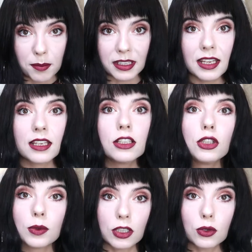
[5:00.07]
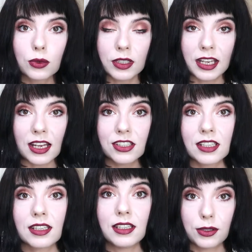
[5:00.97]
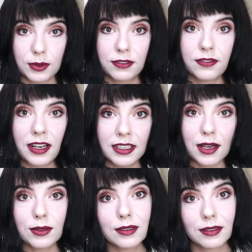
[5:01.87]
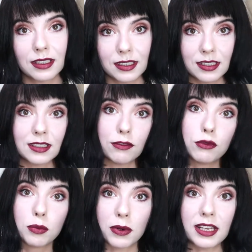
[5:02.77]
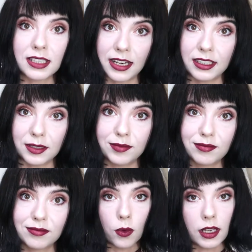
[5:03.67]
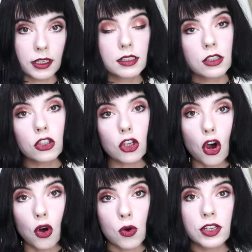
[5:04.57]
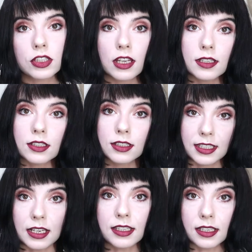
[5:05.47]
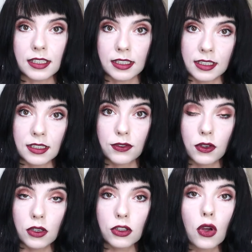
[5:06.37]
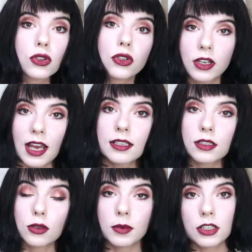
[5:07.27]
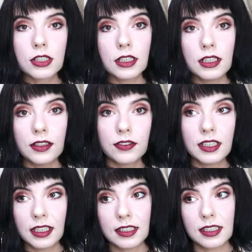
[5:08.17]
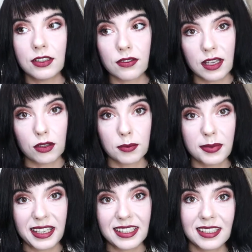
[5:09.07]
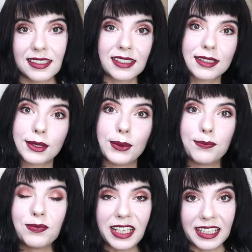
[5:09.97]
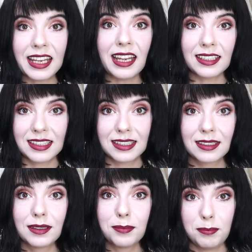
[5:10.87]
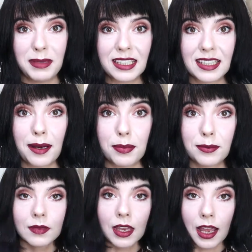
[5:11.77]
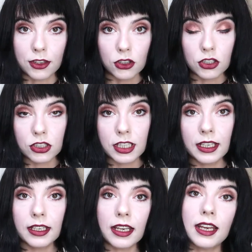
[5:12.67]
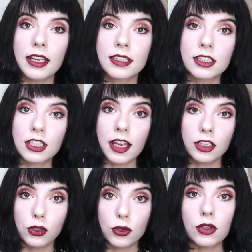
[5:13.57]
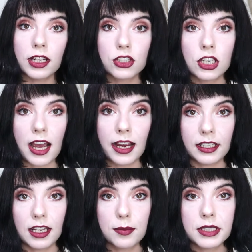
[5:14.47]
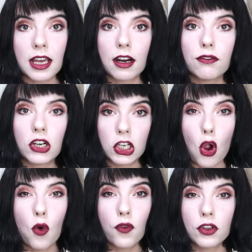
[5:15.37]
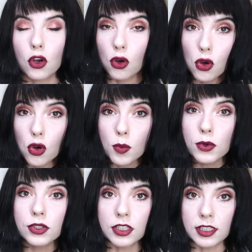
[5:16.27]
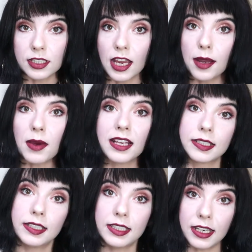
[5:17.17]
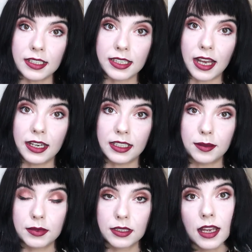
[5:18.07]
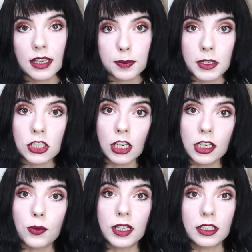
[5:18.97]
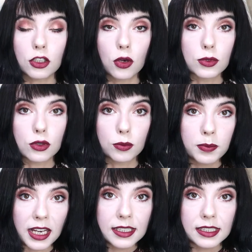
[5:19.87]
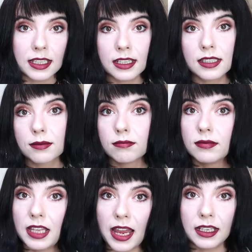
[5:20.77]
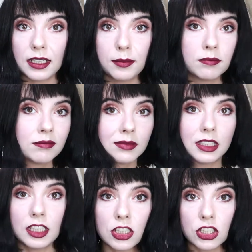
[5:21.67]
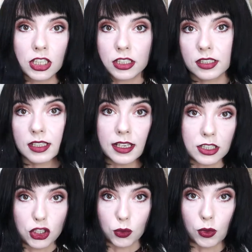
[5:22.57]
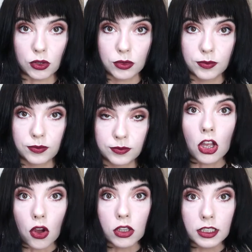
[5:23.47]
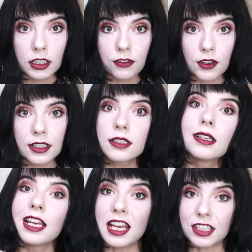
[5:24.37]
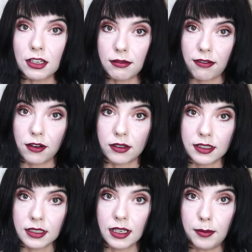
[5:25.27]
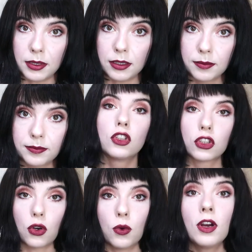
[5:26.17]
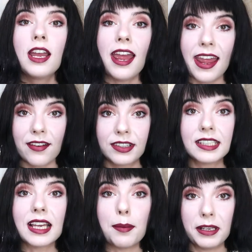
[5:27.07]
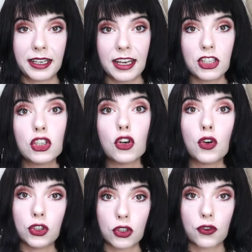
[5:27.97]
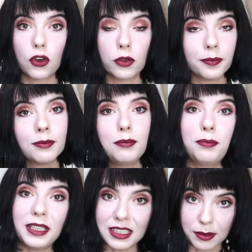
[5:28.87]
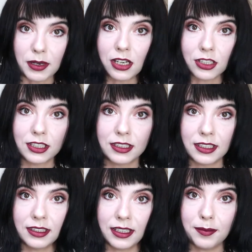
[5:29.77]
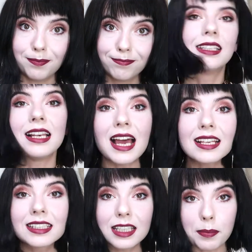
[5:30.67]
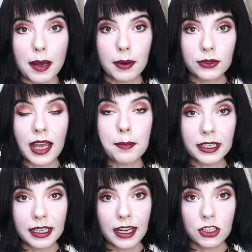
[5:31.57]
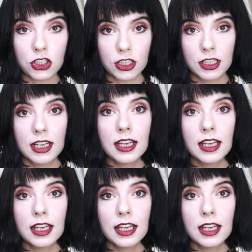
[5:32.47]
but then you will go to the cash desk and you will find out that this is the full price item well it's not always the sales assistant's fault also customers leave things in random places so it gets mixed up Another thing is that new collection items are very often almost the same as the sales items, especially when it comes to basics, denim, t-shirts and so on. The only difference is the reference number. So have this application on your phone. Be smarter than them. The last tip about the application,